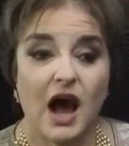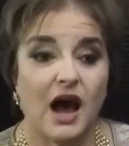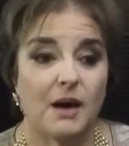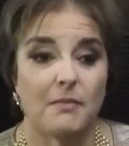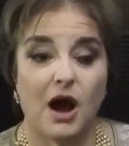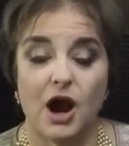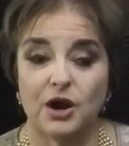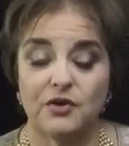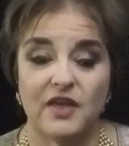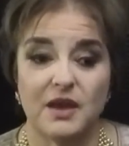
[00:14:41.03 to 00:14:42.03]

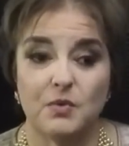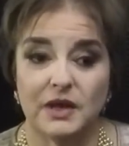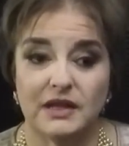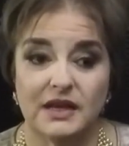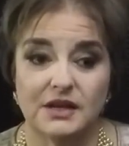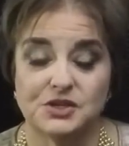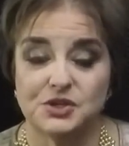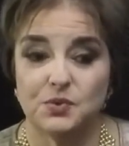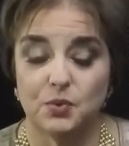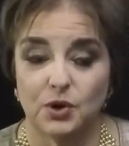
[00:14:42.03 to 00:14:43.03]
Are they willing
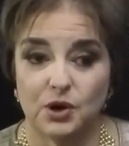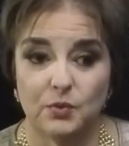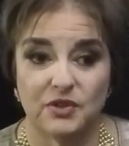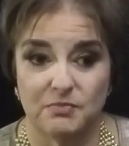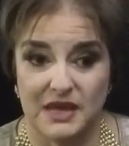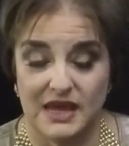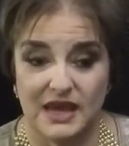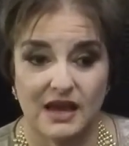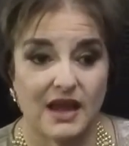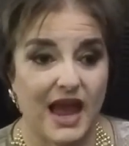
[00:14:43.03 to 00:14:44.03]
to work with
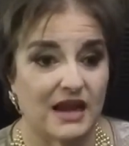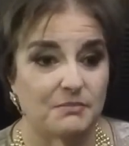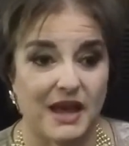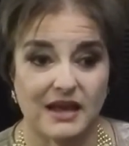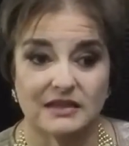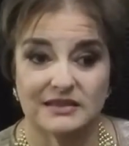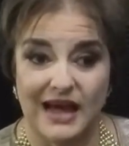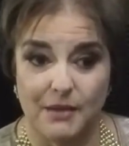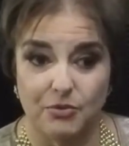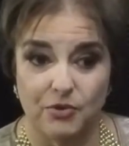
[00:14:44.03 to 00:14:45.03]
me and my
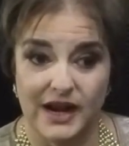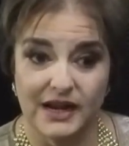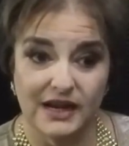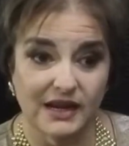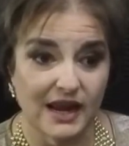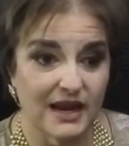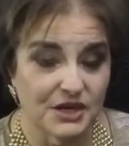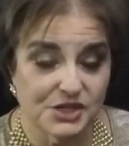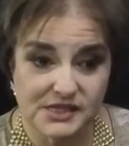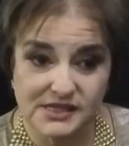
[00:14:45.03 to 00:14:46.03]
collaborating
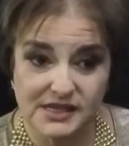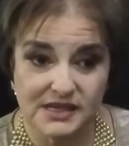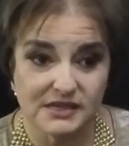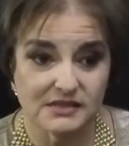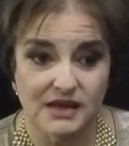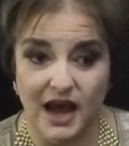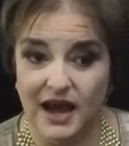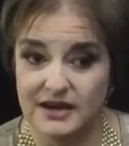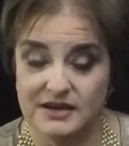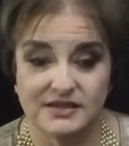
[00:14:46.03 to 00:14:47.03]
agencies
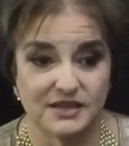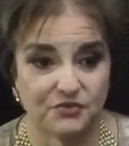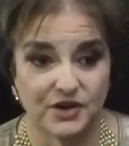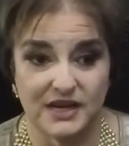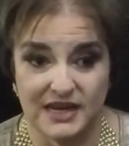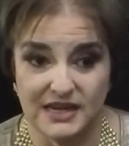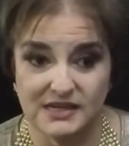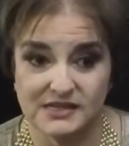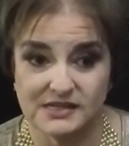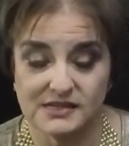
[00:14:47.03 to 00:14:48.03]
on different
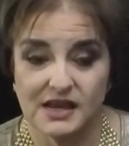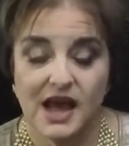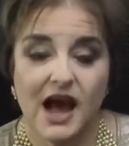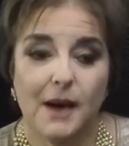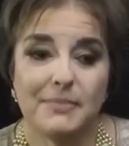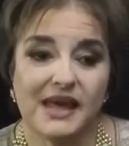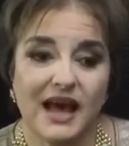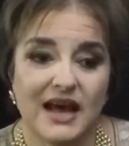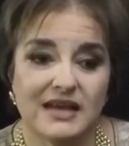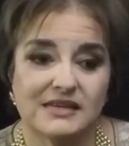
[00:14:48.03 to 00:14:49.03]
needs?
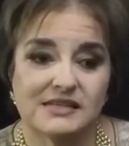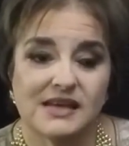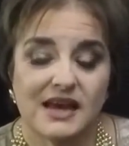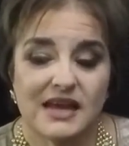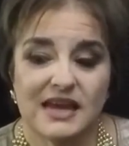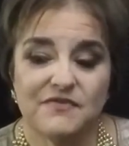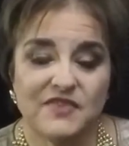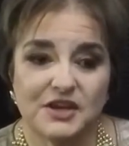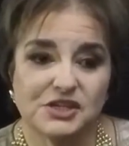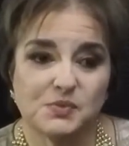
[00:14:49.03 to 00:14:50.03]
Because if
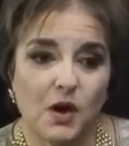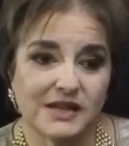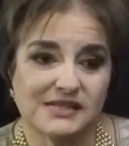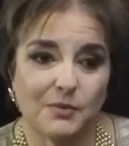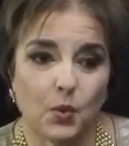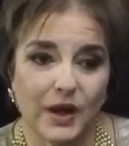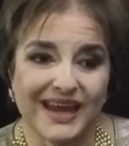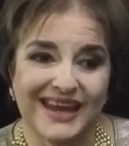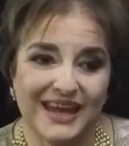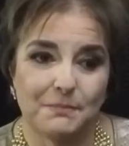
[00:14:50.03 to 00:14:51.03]
they just want some
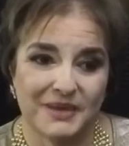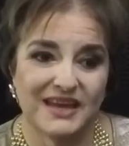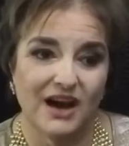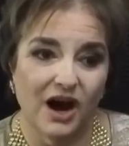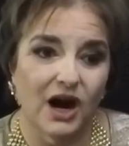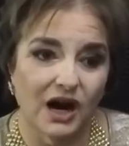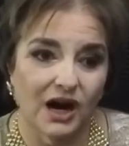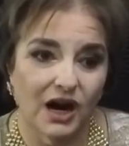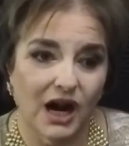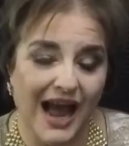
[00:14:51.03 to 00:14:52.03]
quick hit
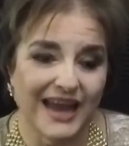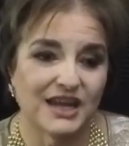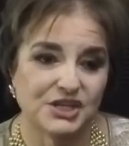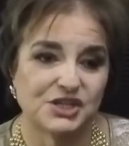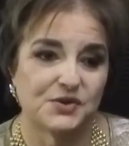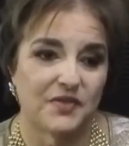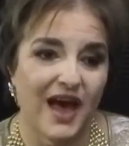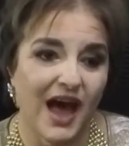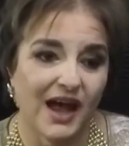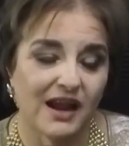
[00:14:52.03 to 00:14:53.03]
PR, I can do
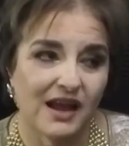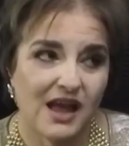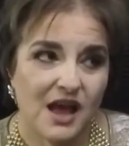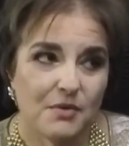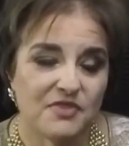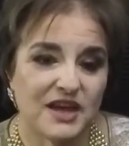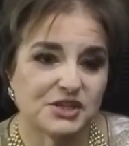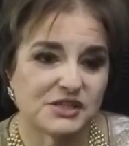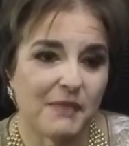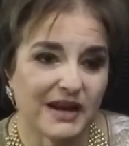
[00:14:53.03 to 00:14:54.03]
that. They
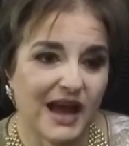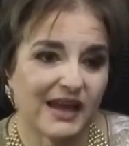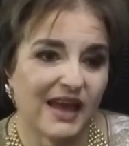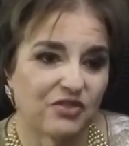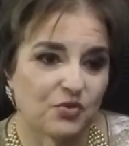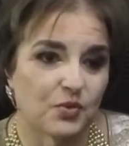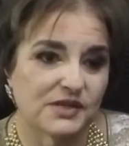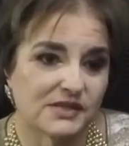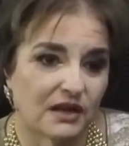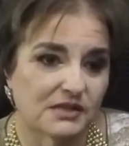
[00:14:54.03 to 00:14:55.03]
just might not get the
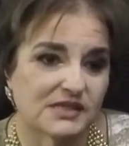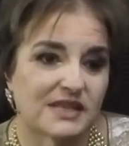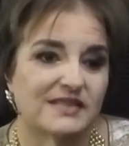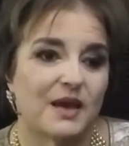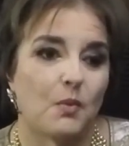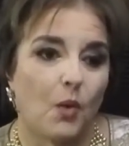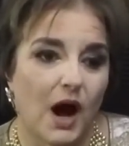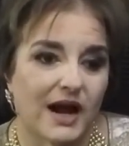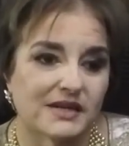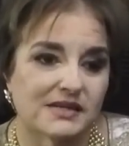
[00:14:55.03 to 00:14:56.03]
results that they
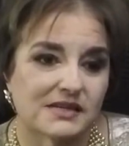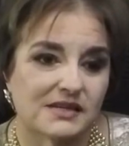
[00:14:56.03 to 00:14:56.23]
want.